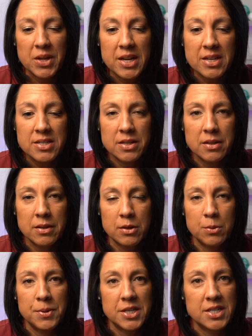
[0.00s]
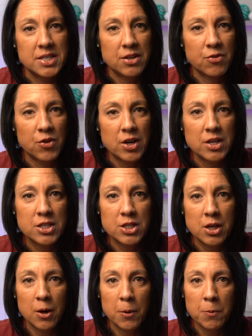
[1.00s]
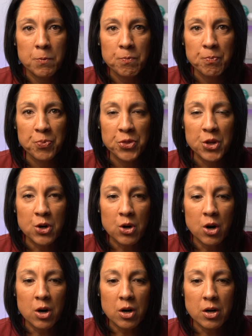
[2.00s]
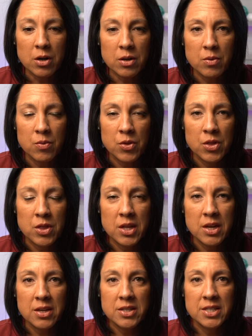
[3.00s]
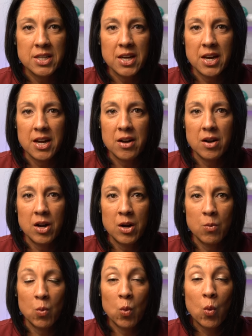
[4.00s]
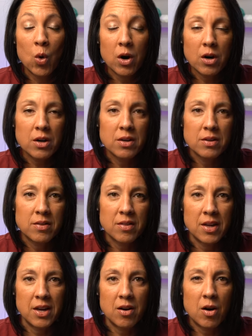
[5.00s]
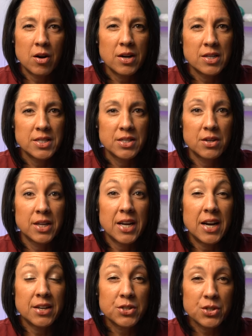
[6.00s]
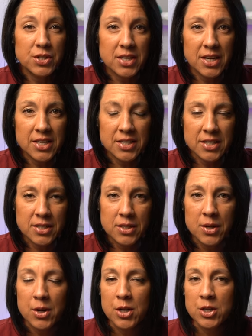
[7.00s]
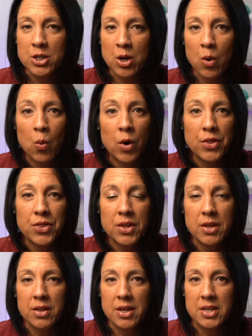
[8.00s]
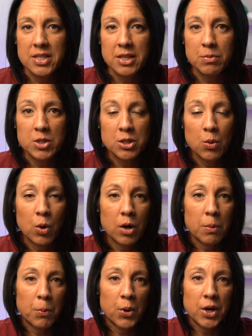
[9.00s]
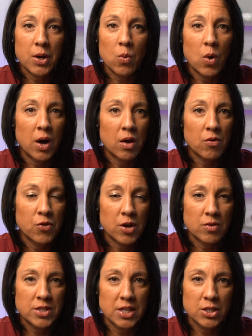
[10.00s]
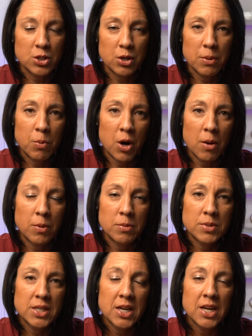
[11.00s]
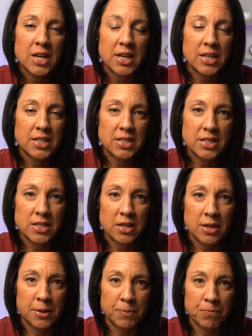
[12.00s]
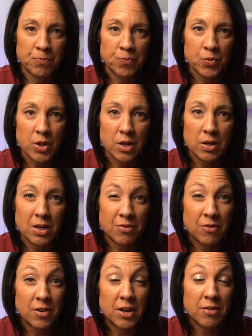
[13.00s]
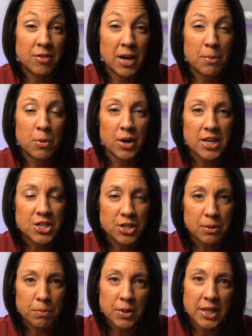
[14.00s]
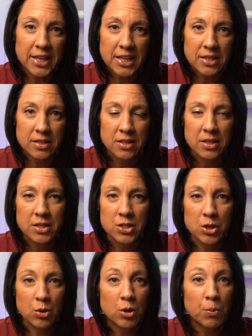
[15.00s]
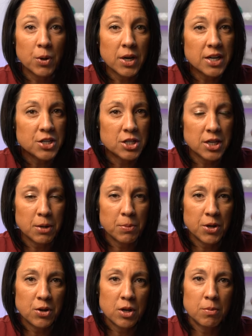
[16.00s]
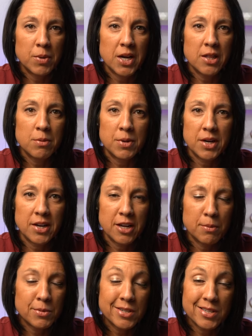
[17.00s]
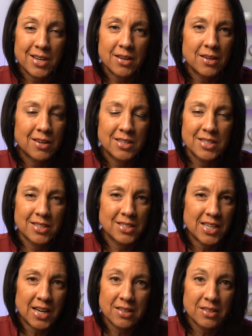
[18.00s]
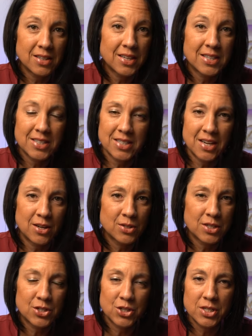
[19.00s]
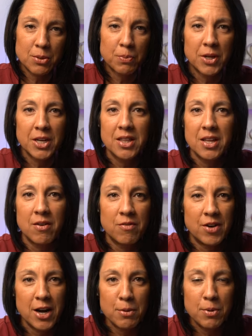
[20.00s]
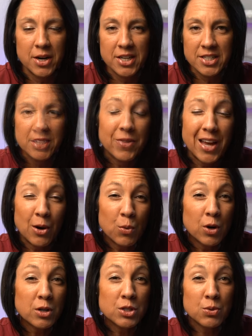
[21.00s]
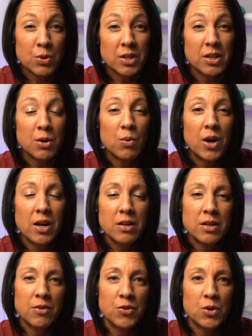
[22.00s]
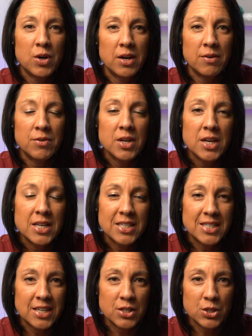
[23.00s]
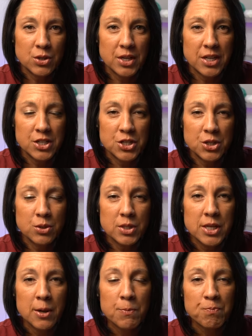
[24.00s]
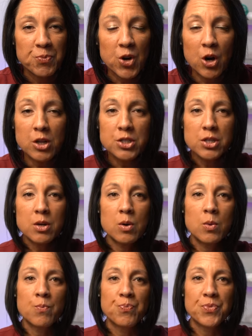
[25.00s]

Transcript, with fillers: is a little bit different. So there are things that um, work that aren't necessarily exercises. So one thing that seems to work pretty well if you have sensory problems is um, a, a, vibration plate. So they're pretty cheap and you can buy them on Amazon and it's exactly like it sounds. It's just a plate that vibrates. That works really well if you have sensory issues. Also,